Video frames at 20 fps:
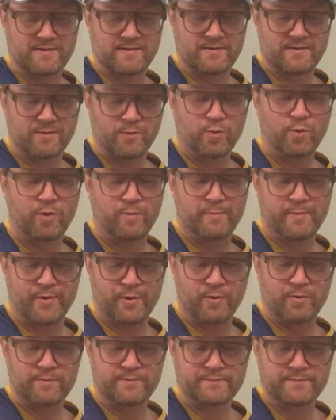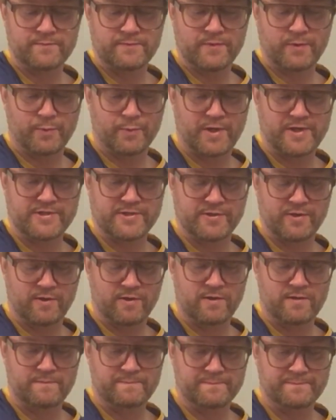Åbro
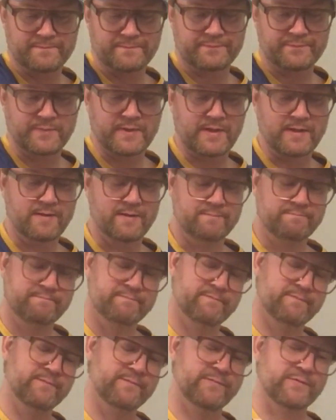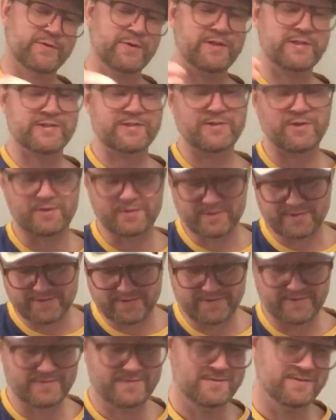original. So it's
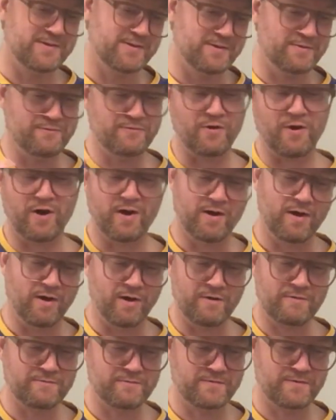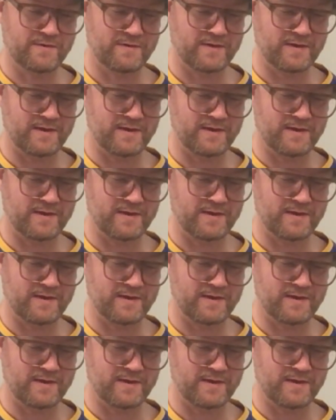not far off.